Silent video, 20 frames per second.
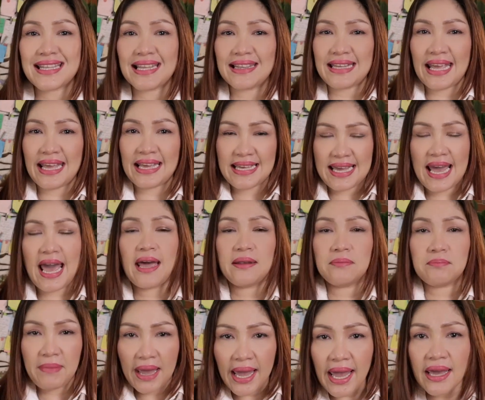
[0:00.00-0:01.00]
that they
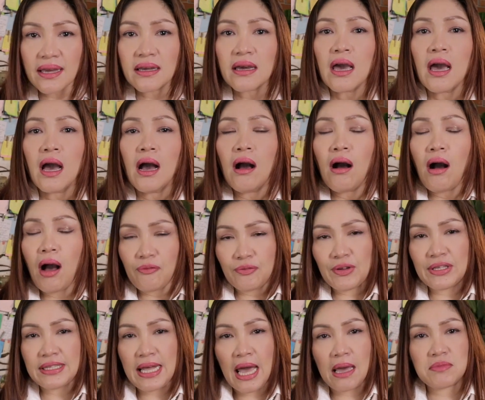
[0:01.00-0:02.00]
can make,
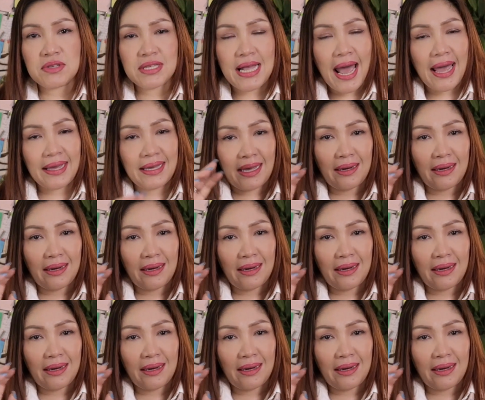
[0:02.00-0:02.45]
oftentimes I